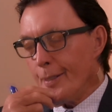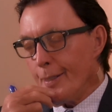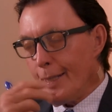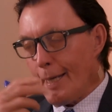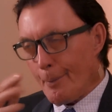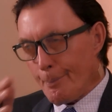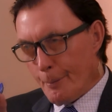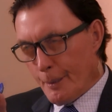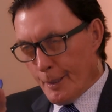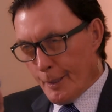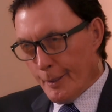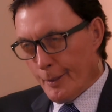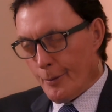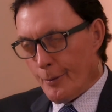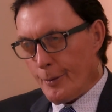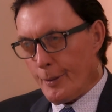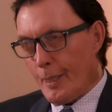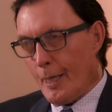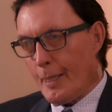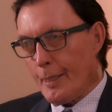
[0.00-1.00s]
that
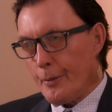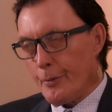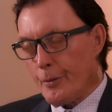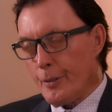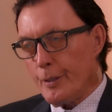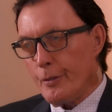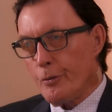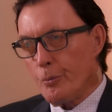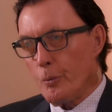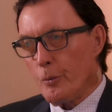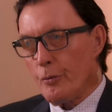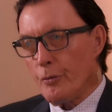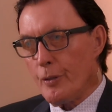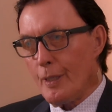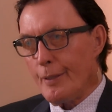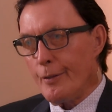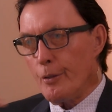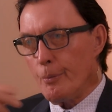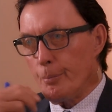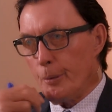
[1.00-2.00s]
particular diocese will
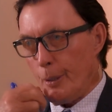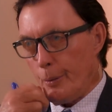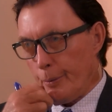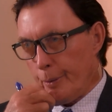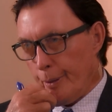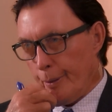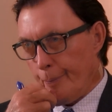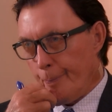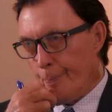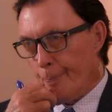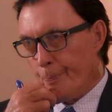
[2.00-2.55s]
say they're broke.